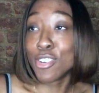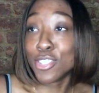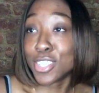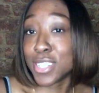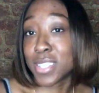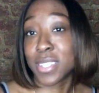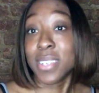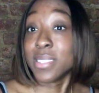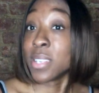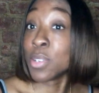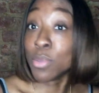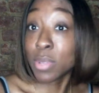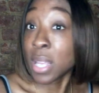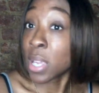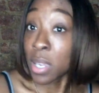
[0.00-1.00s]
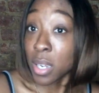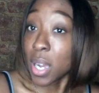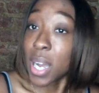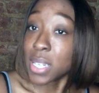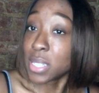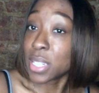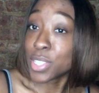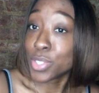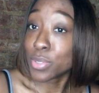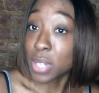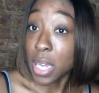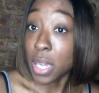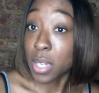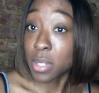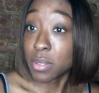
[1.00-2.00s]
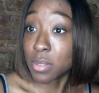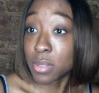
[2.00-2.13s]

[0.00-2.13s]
just continue thanking God that you're not.